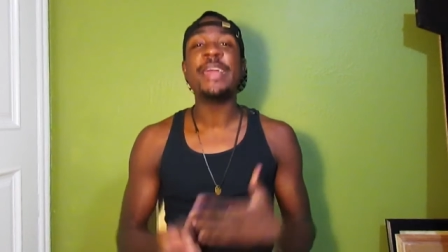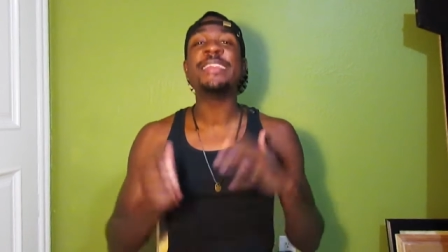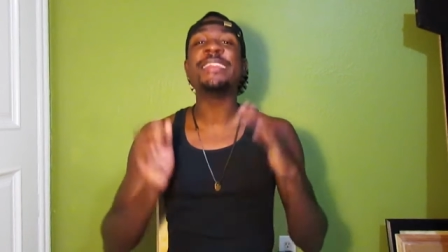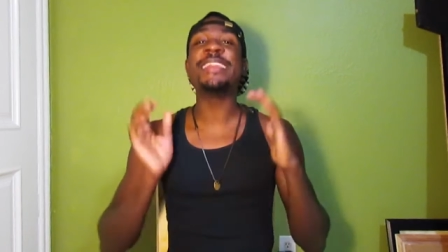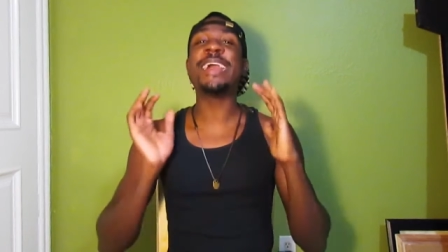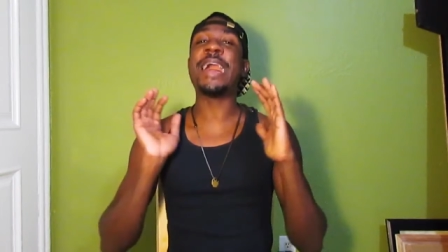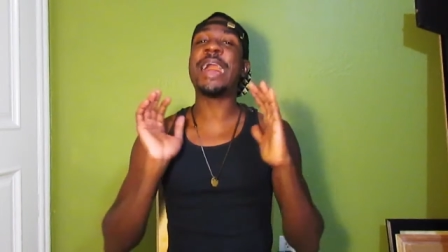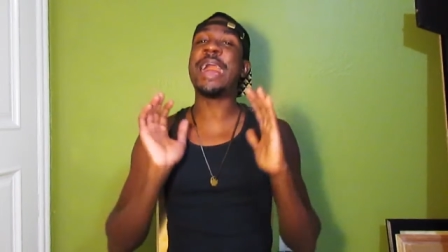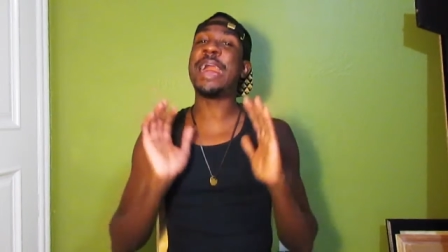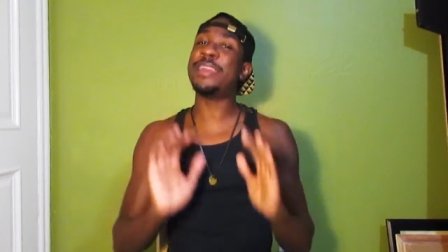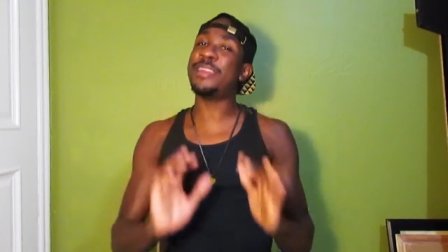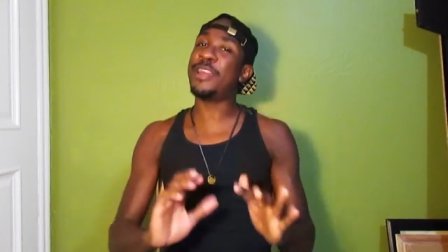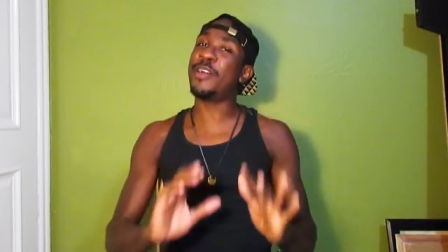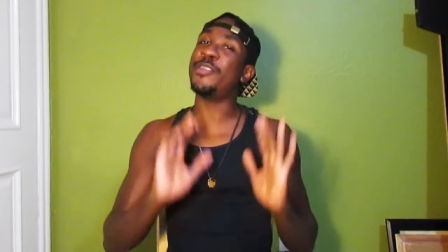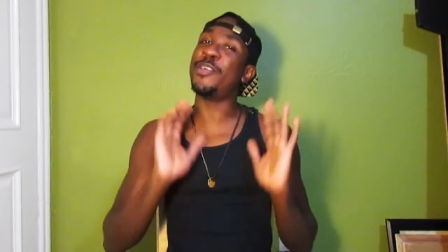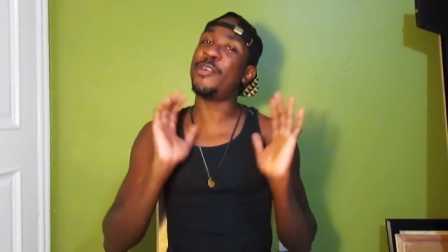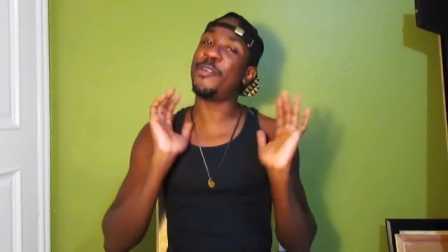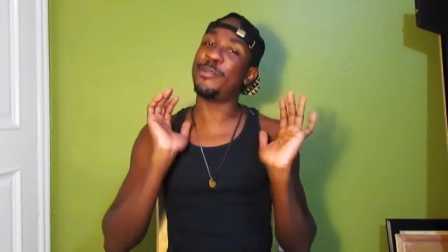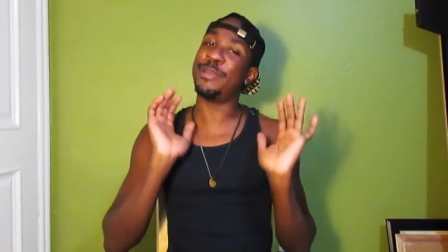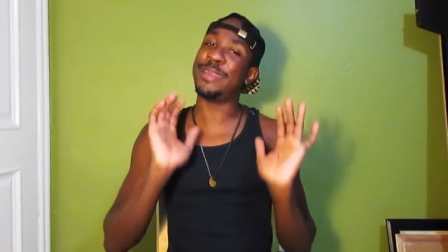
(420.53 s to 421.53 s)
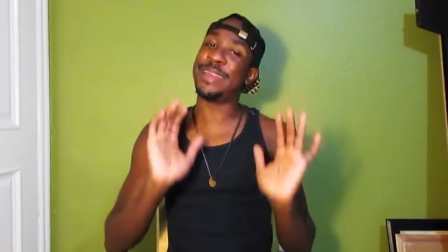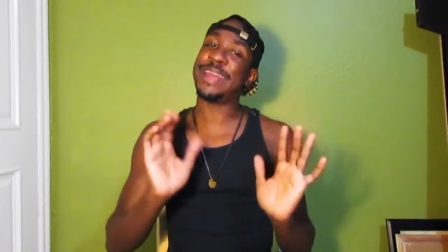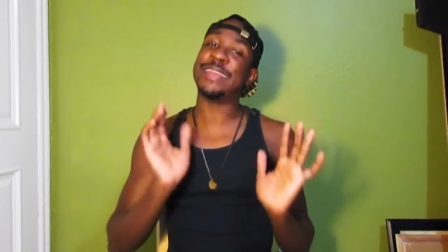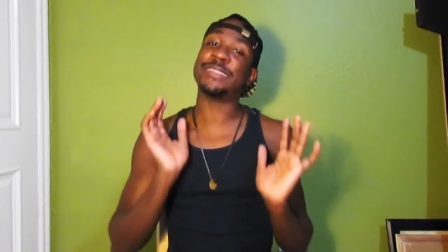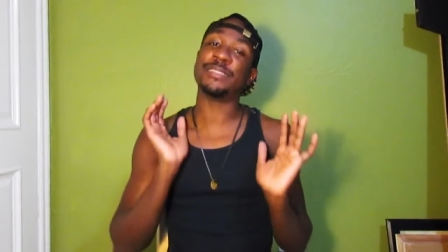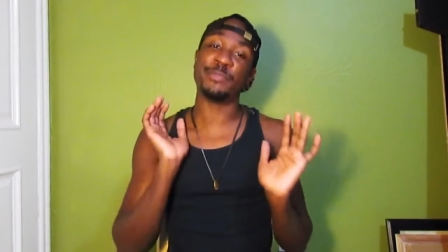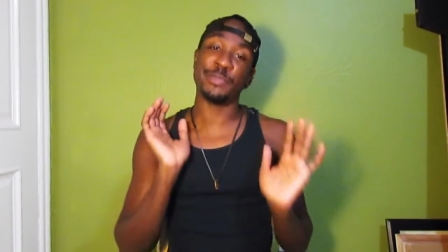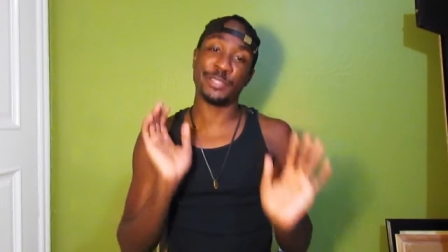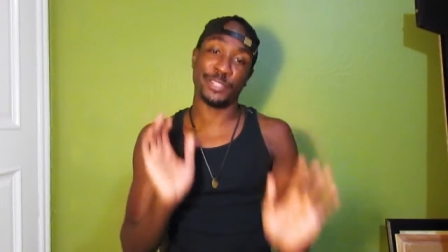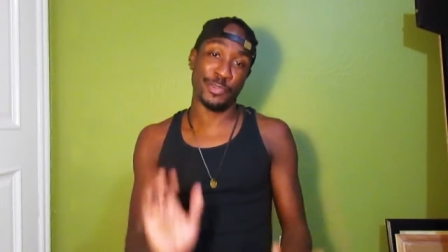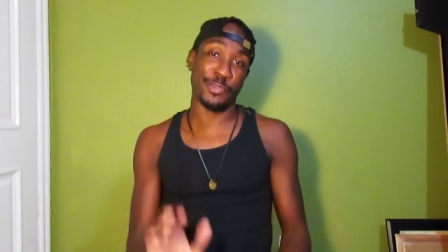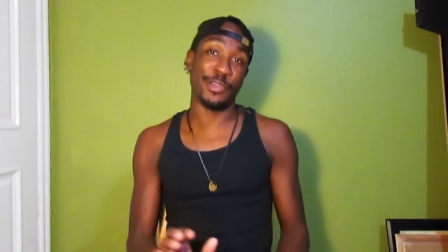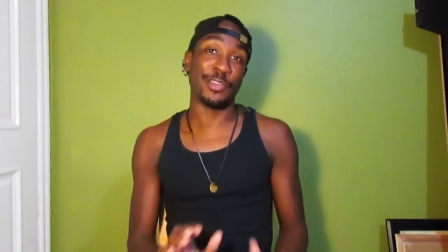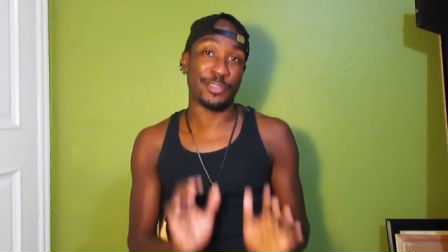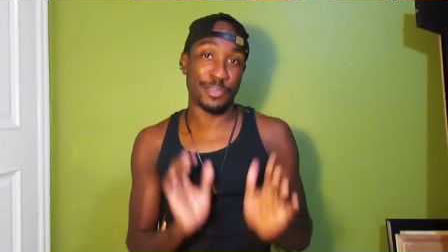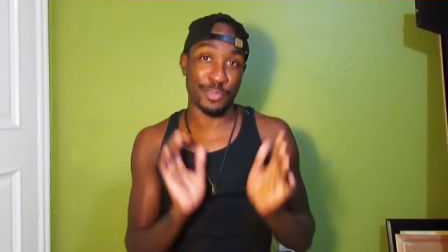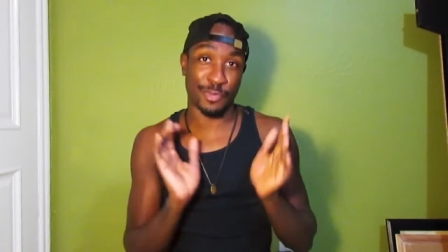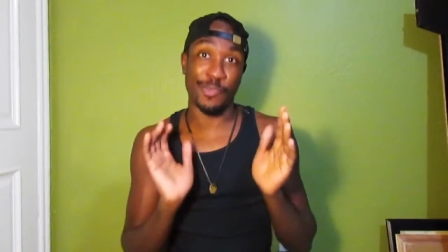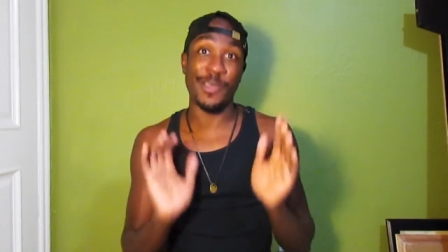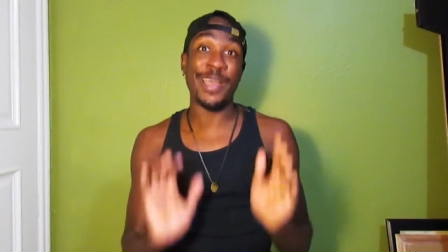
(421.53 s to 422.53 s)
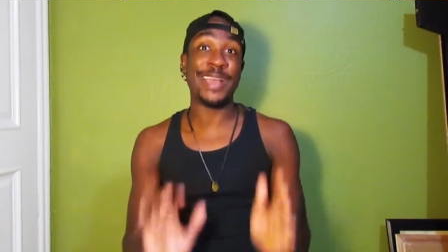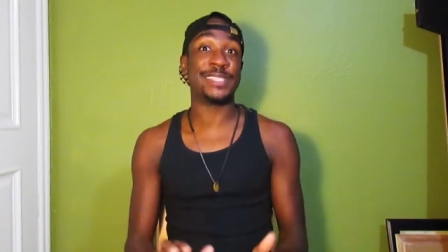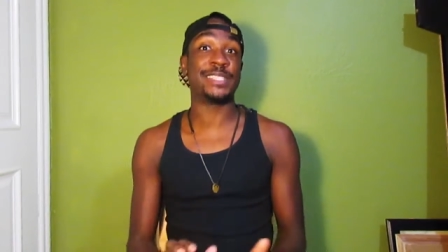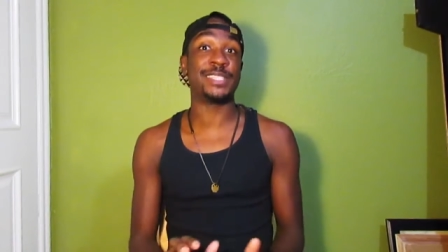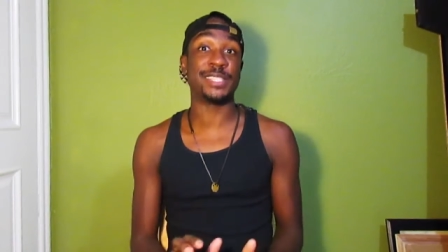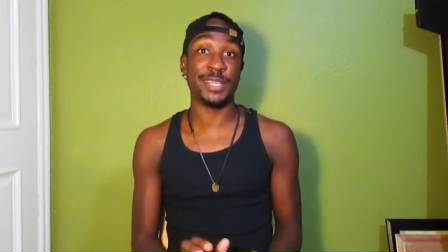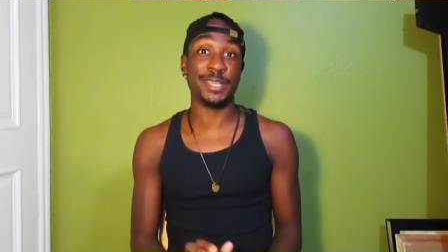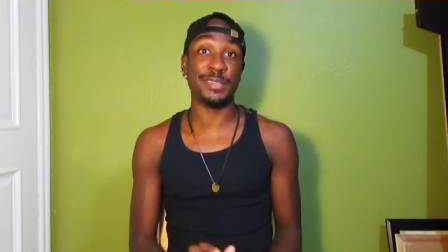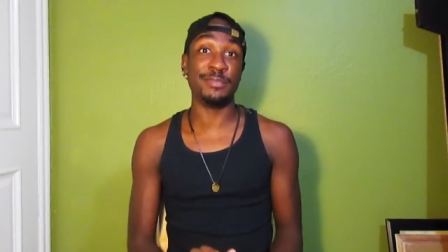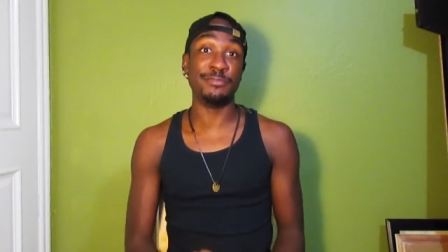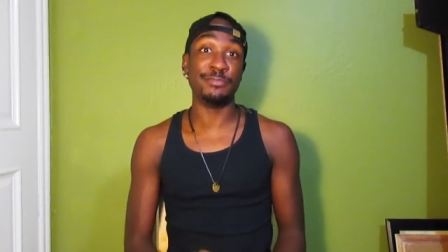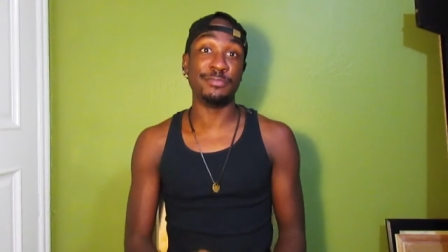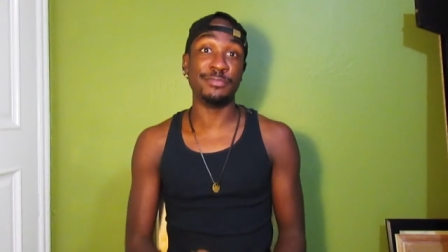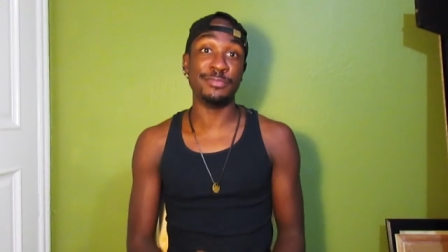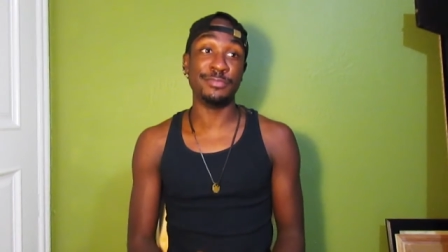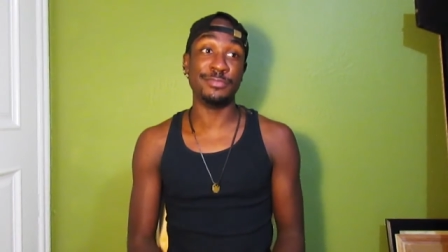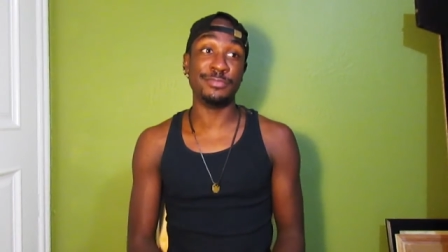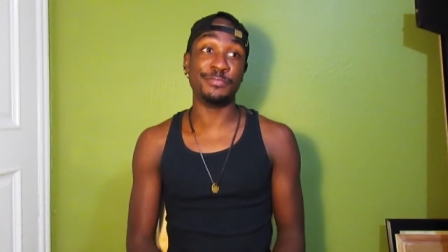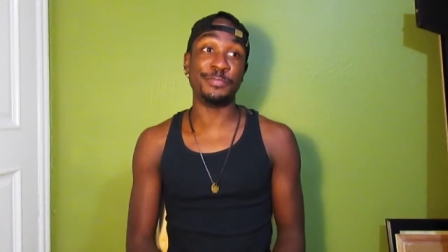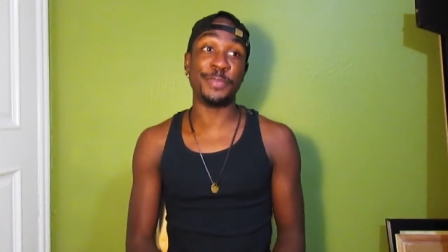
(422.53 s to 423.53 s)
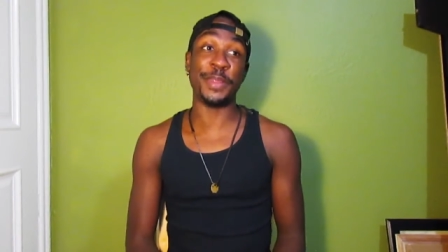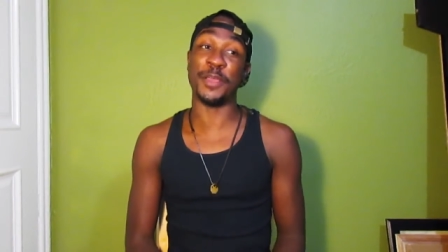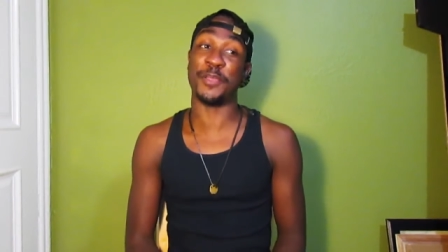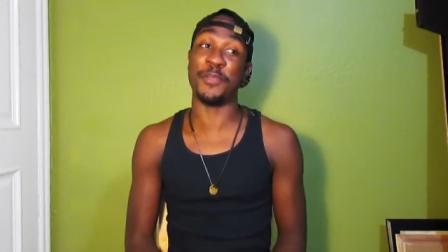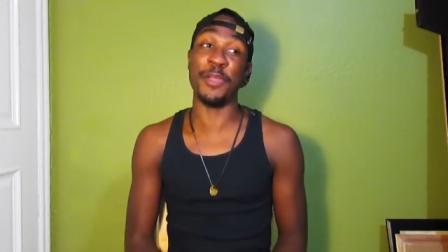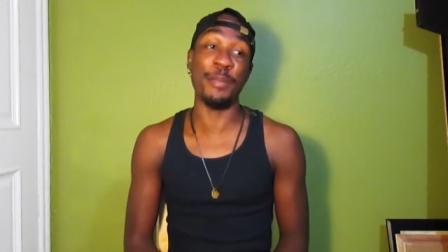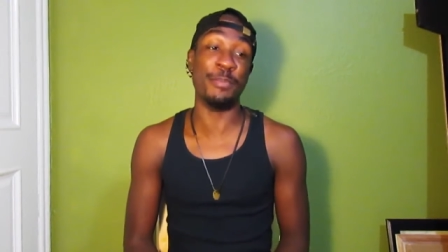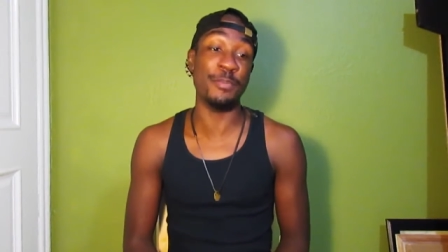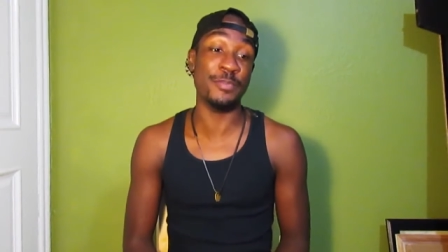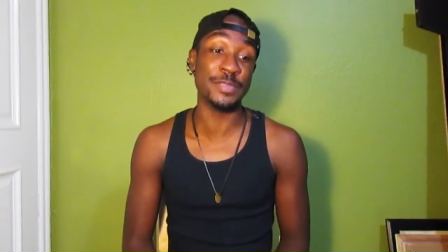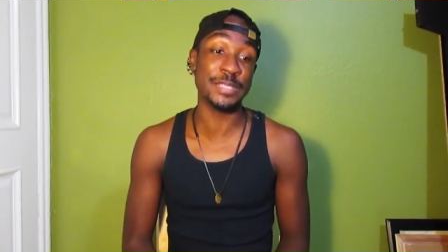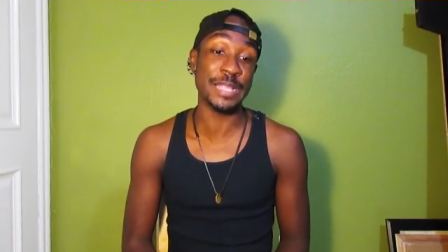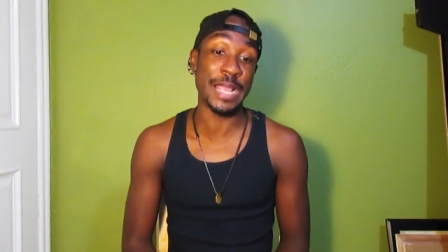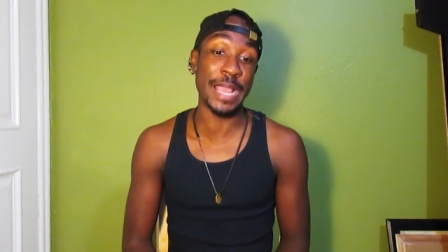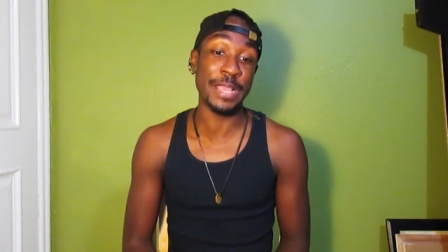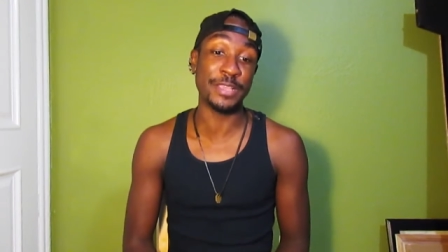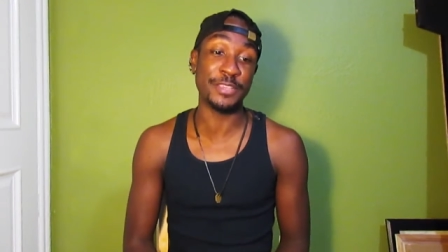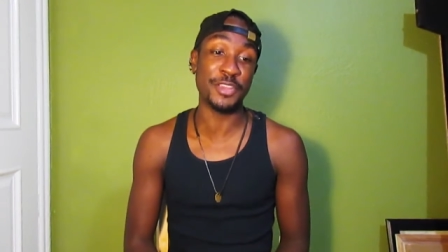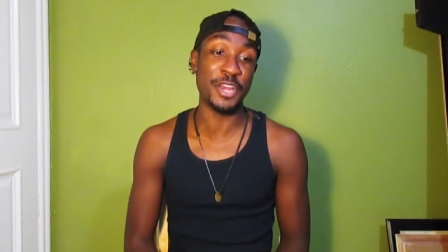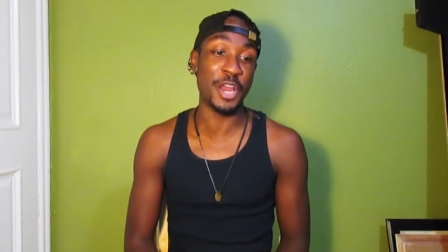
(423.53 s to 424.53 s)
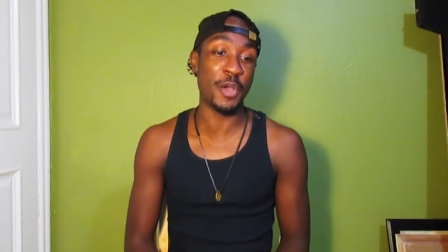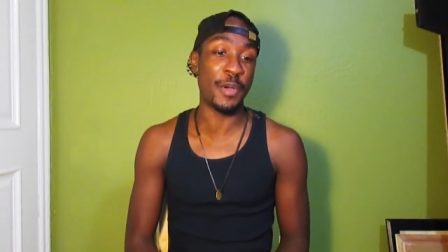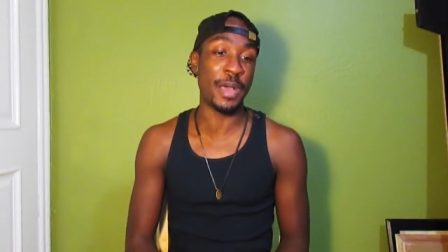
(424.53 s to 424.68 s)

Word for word: Now, I know normally that's a rhetorical question, but the girl was like, you know